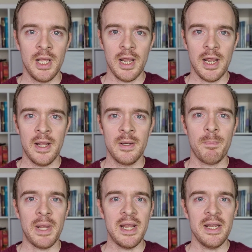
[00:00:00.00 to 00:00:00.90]
and
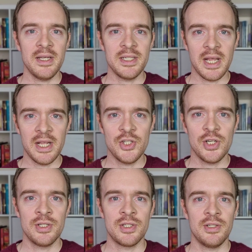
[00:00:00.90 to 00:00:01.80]
pay
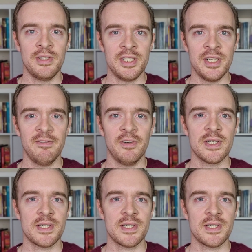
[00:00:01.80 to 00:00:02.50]
attention to the different